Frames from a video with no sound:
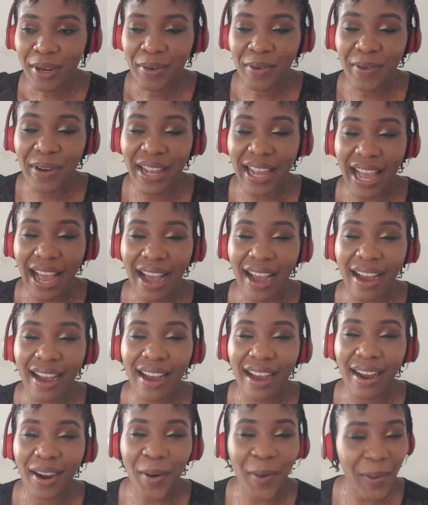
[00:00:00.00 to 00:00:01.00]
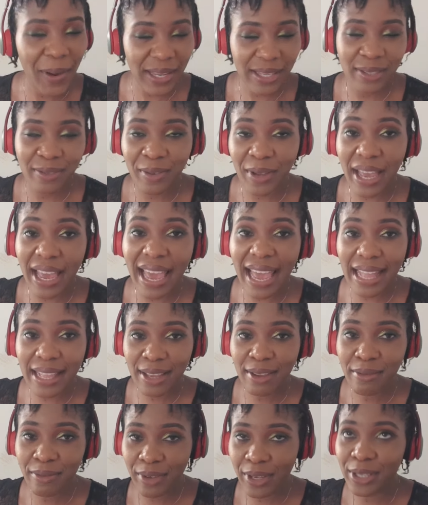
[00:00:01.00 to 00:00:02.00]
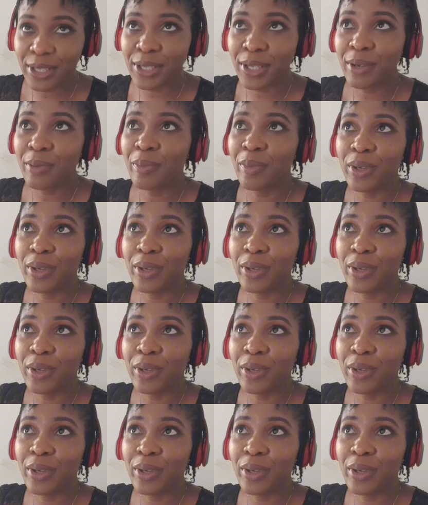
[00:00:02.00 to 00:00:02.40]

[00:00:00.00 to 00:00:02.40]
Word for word: request for any video,